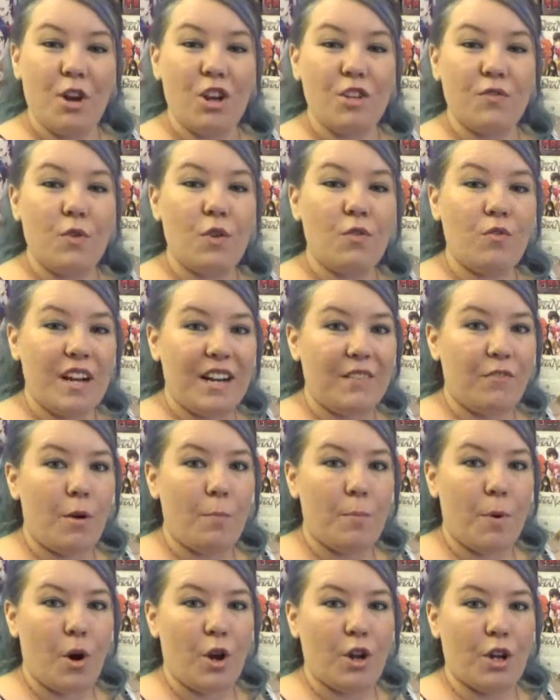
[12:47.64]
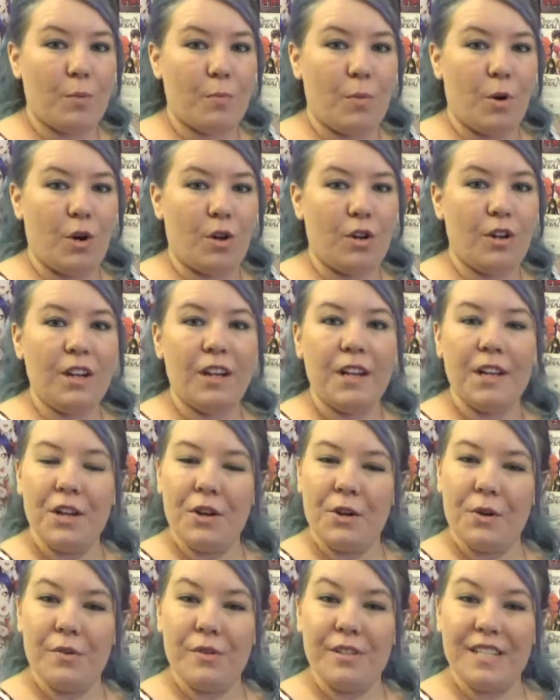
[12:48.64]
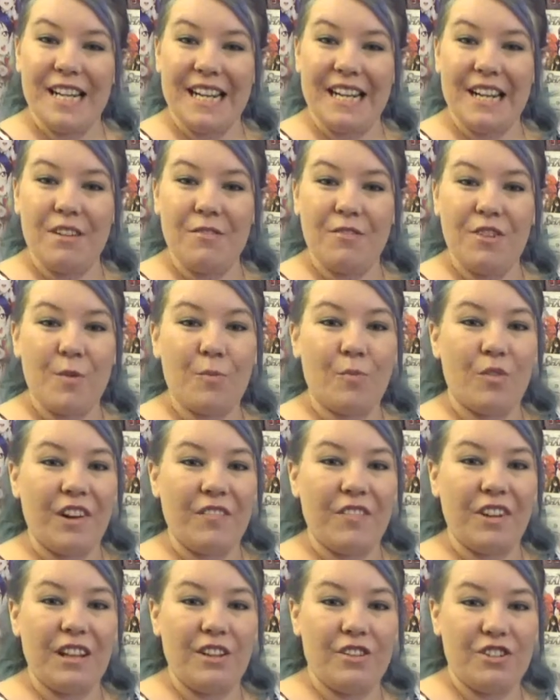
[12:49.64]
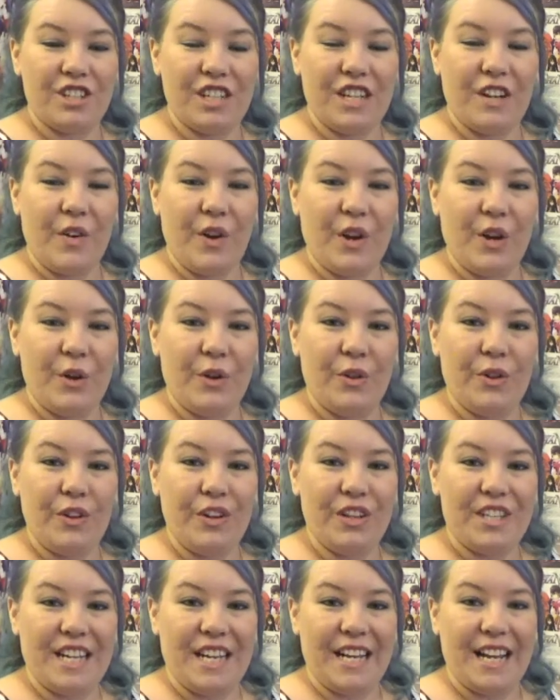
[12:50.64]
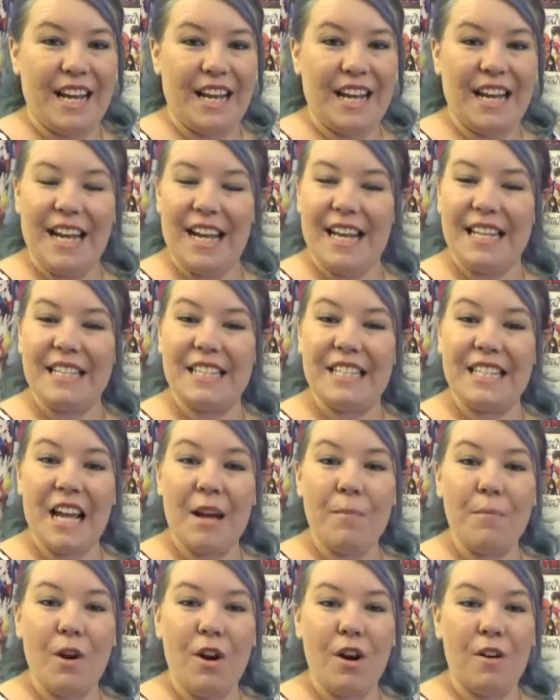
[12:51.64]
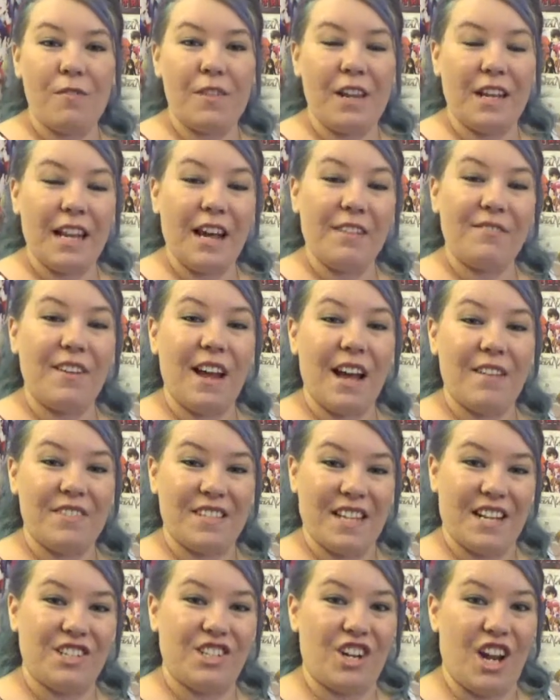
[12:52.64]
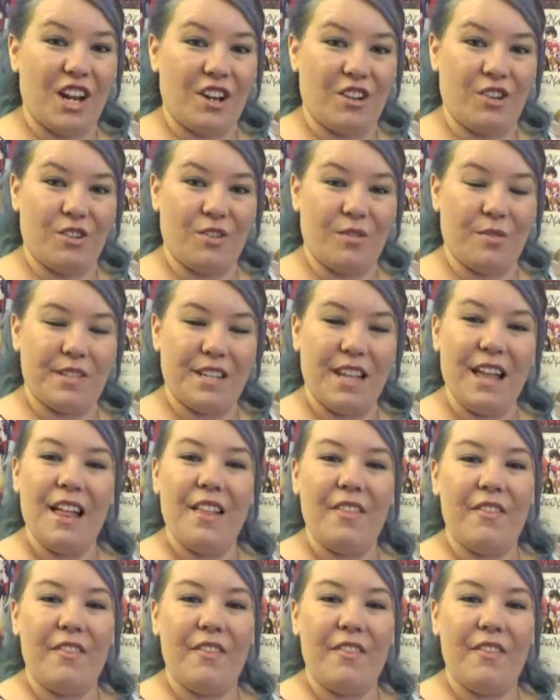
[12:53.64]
goes for Red from Pokemon, Utena from Revolutionary Girl Utena, and some of the Love Live Sunshine girls.